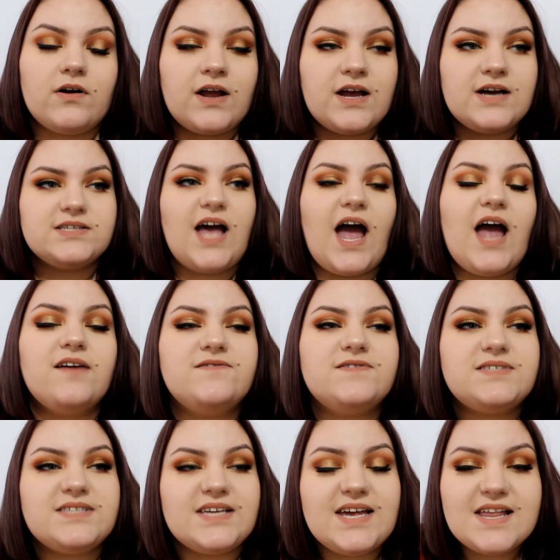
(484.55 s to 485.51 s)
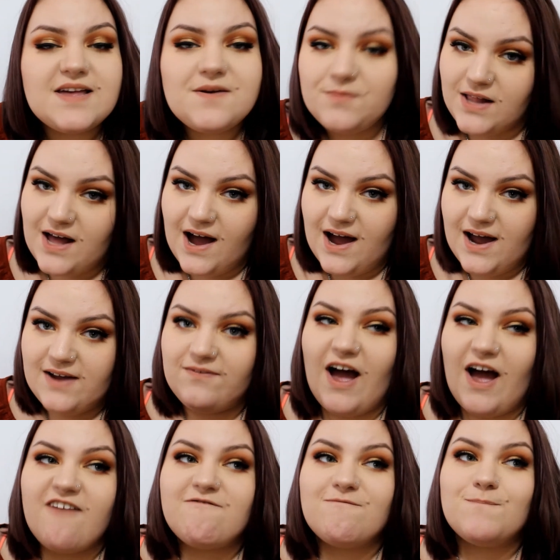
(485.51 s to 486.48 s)
Because I've seen him live,
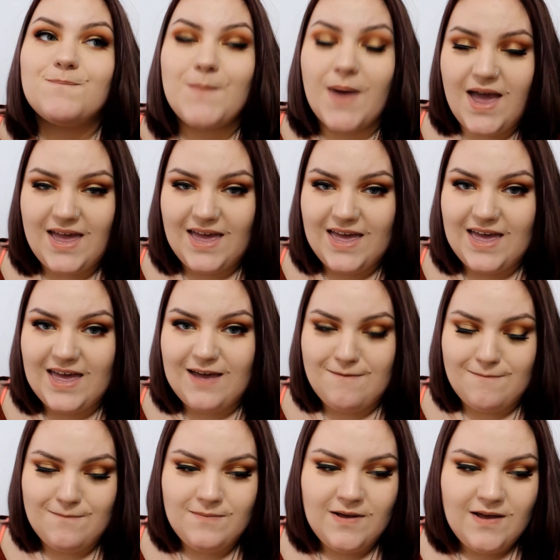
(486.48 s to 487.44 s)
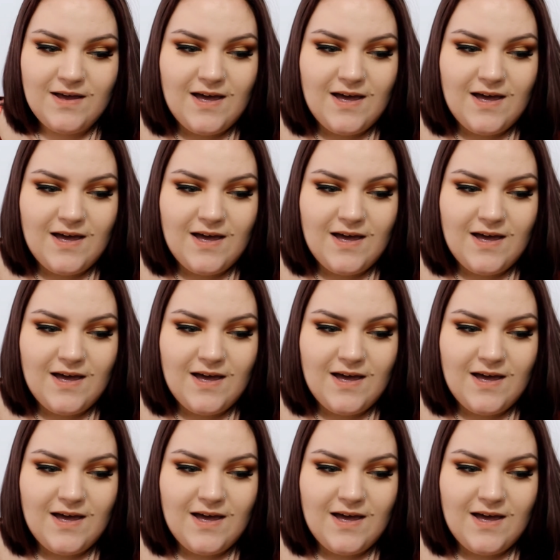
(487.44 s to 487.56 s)
I've met him,